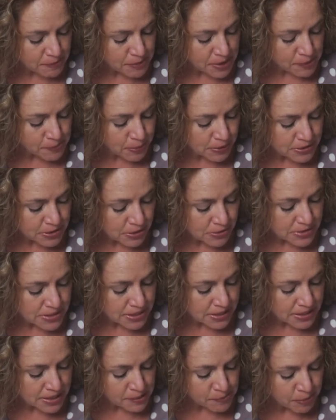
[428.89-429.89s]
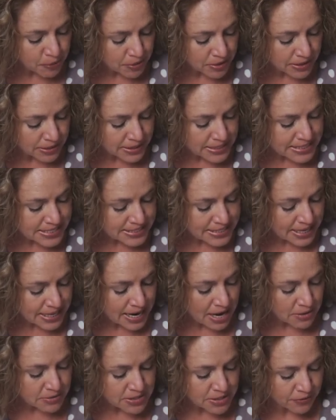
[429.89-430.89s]
People don't deliberately
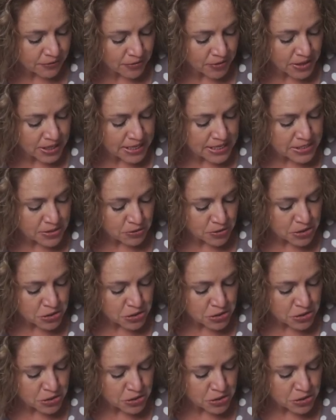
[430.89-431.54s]
set out to freeze